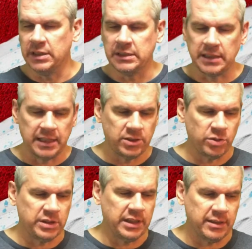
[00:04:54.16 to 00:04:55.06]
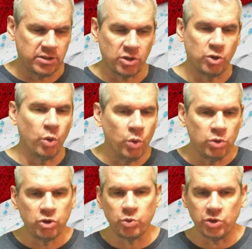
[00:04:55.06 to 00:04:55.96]
on these guys, you'll see there's a
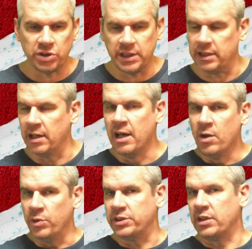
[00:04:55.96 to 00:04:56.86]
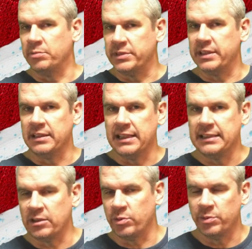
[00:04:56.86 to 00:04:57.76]
gold swoosh there, which comes in
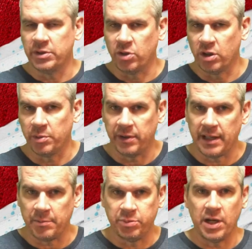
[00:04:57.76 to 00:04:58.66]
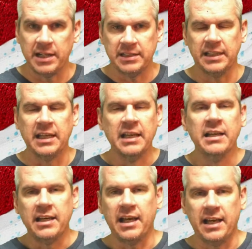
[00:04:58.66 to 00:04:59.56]
later when we talk about that branding
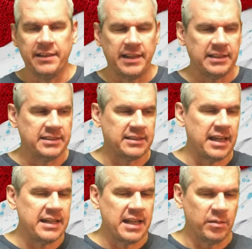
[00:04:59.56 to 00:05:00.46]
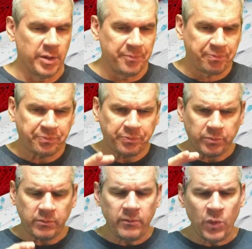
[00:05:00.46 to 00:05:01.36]
and that design element.
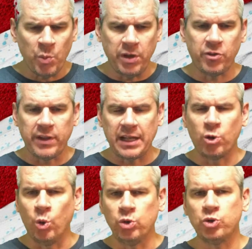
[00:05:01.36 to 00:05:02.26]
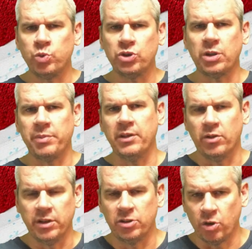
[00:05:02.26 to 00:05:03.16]
But you've got that gold swoosh up there
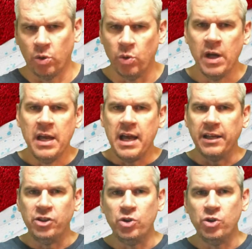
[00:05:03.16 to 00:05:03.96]
on the toe, and